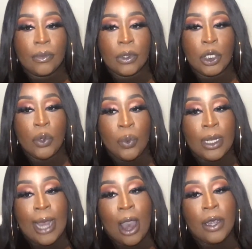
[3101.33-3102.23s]
you
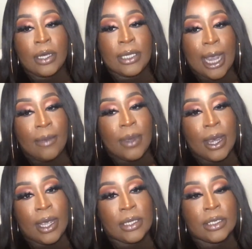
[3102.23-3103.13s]
really out here
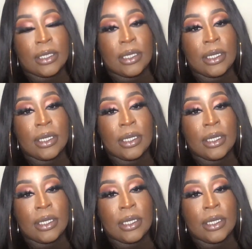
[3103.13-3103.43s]
damaged.